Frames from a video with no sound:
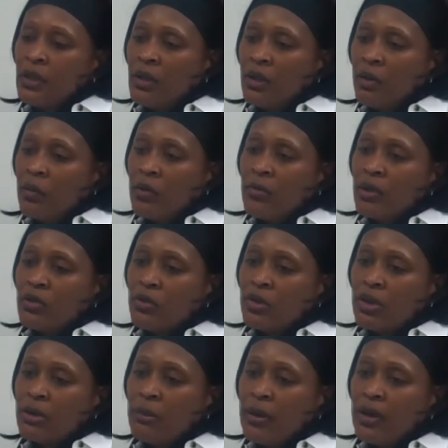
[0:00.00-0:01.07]
you know, we've been
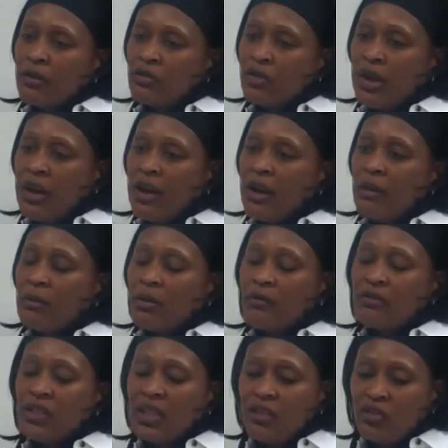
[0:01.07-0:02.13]
doing a better job
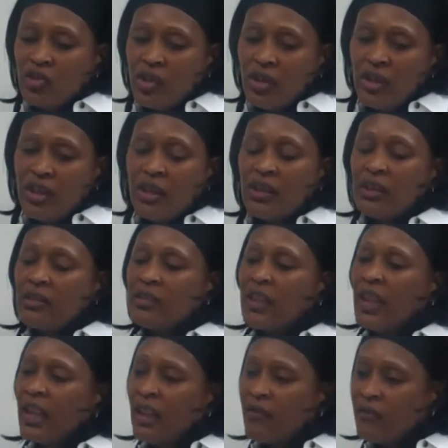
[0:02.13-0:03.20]
of teaching and
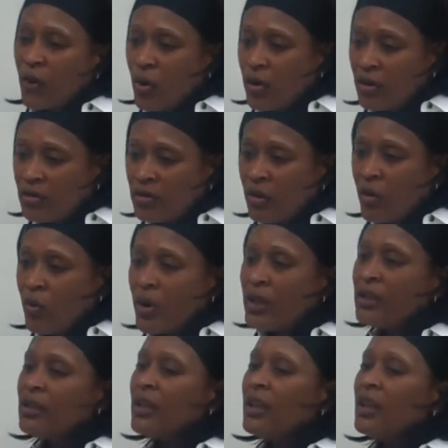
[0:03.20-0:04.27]
staying focused on
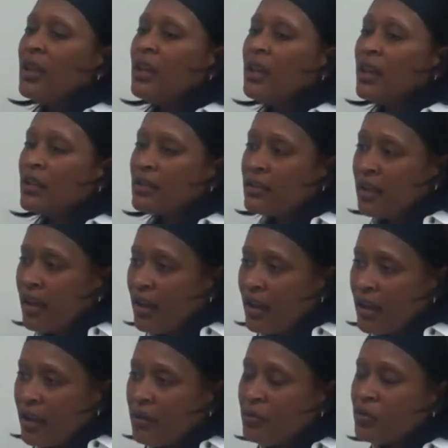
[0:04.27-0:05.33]
one thing at a
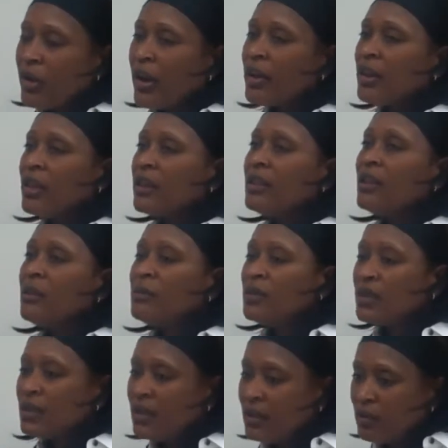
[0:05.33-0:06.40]
time, trying to get them
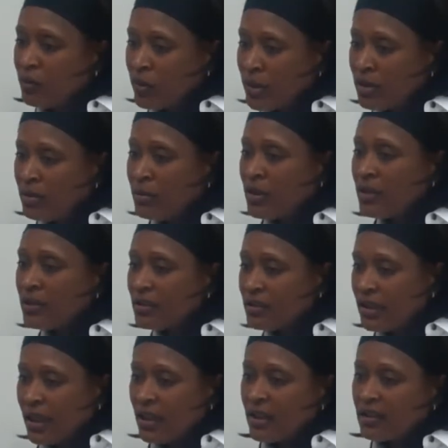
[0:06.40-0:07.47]
to get in rhythm and
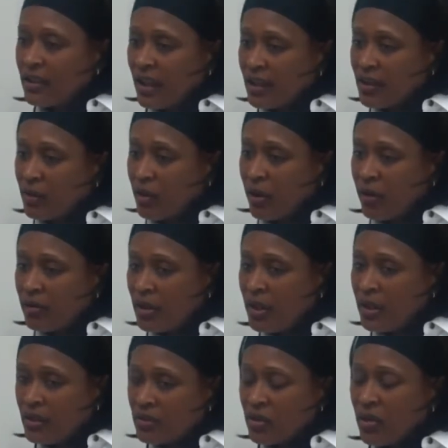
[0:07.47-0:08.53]
understand exactly what our
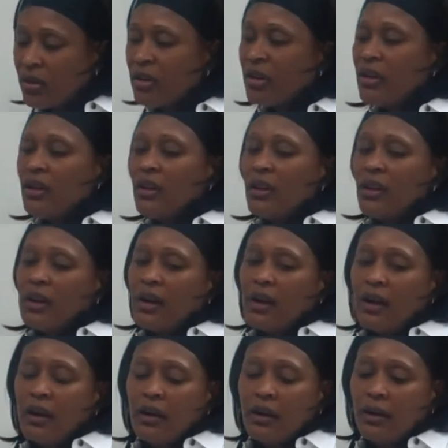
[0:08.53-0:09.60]
needs are.
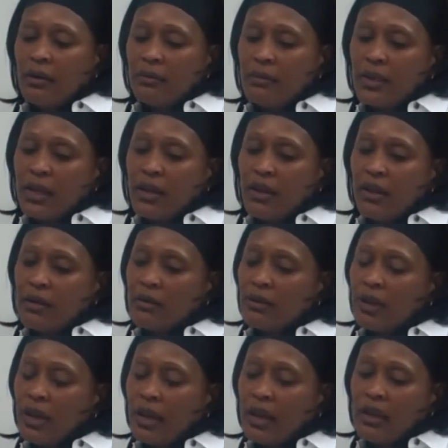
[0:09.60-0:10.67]
You know,
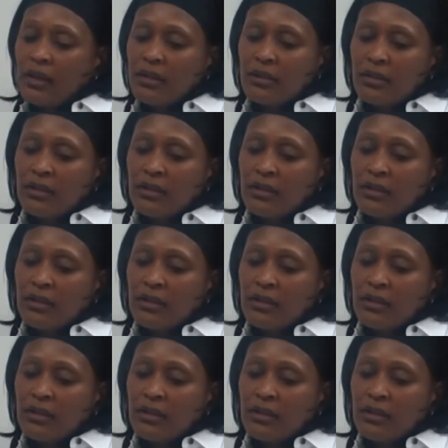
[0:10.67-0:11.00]
hey.